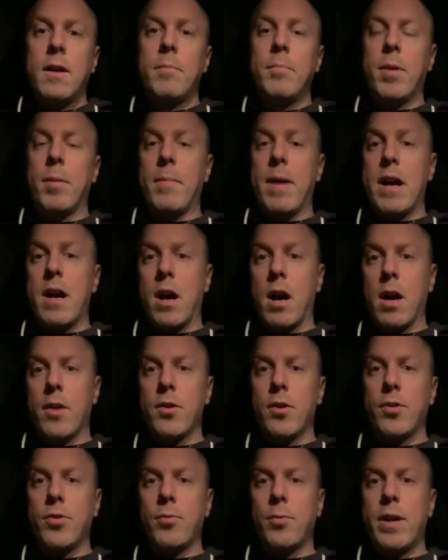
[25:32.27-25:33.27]
but my
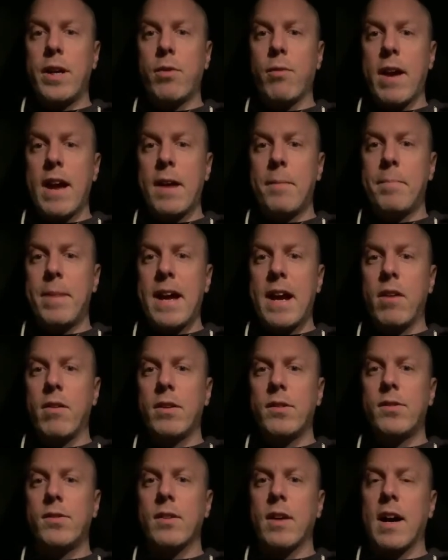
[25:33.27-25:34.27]
other three
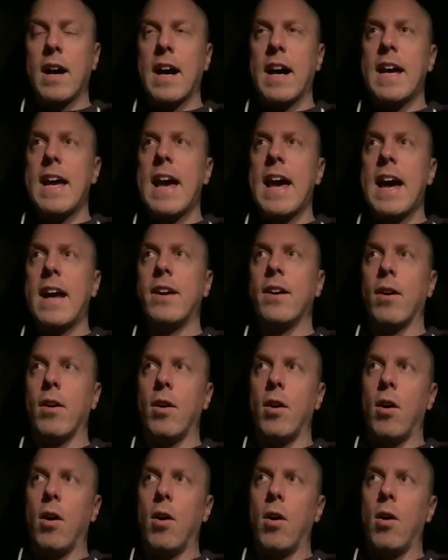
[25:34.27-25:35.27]
grandparents i had
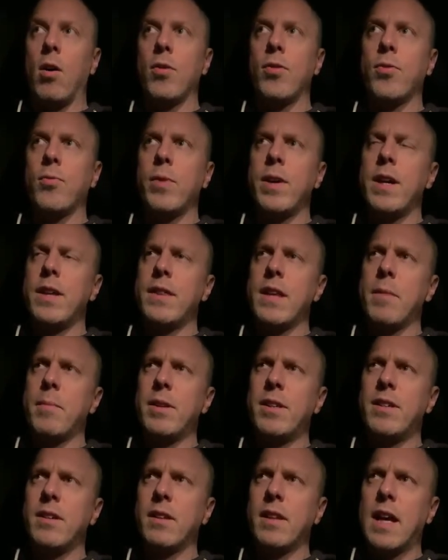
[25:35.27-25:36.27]
all three of them
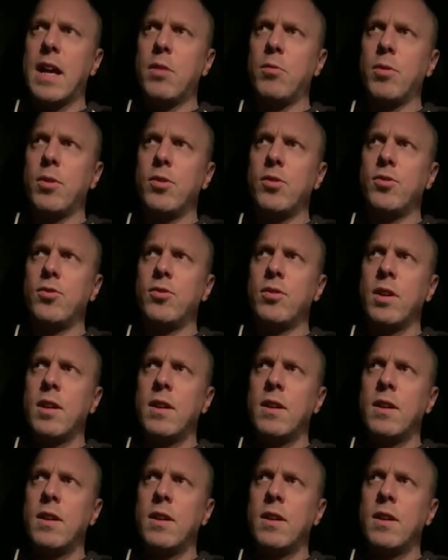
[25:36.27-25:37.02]
until i was